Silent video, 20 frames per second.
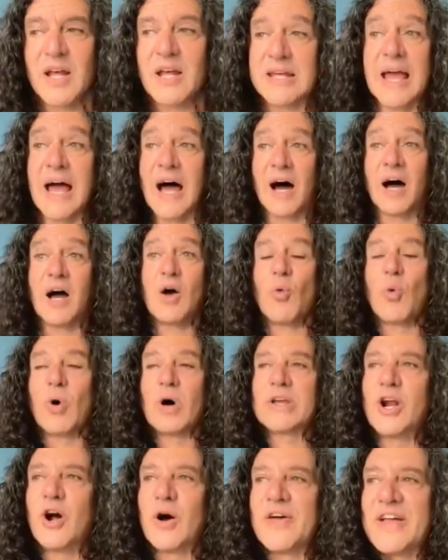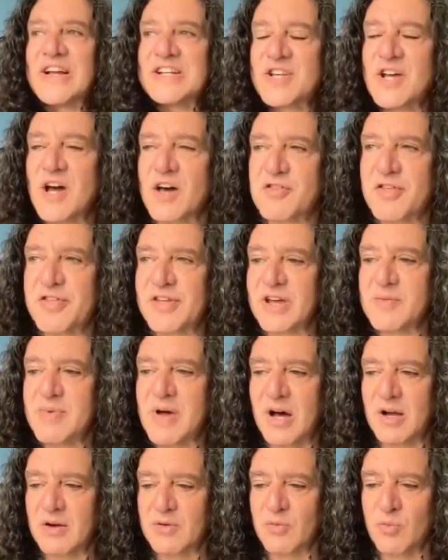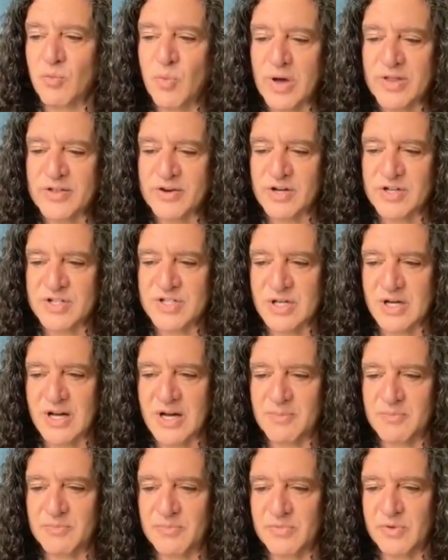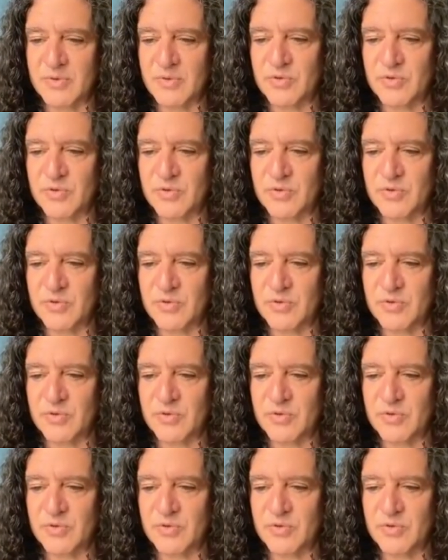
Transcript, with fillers: Yeah. Well, you know, and that's the other thing about whether it's um,